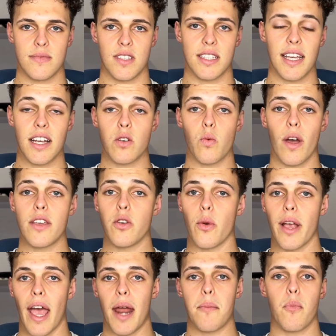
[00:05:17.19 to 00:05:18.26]
The second way you
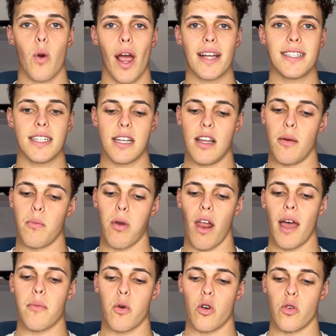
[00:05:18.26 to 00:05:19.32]
can practically
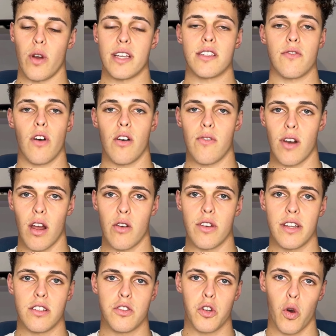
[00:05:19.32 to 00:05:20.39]
apply progressive overload
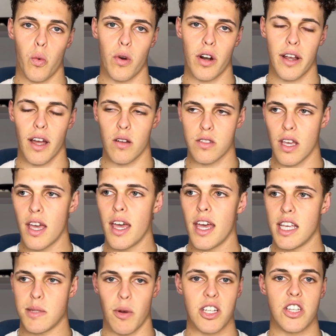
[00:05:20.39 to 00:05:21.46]
into your workouts
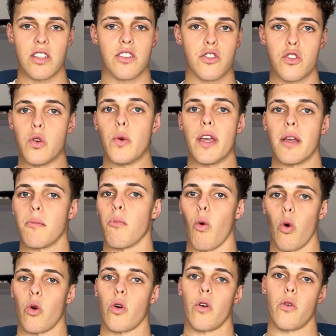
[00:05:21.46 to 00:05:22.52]
is by just doing
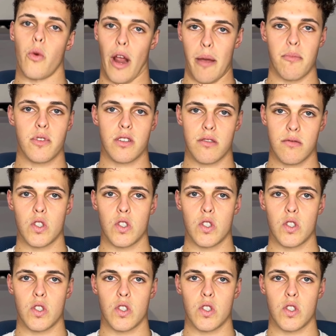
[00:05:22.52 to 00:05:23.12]
more reps.